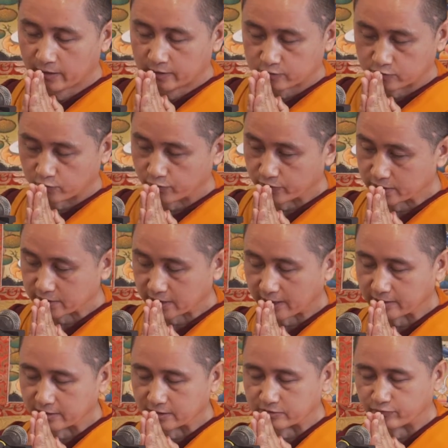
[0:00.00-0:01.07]
So we
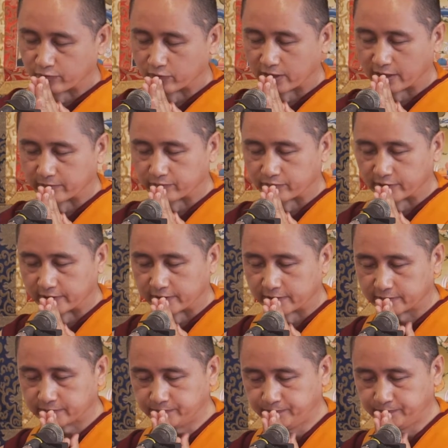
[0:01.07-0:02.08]
recite this four-line prayer.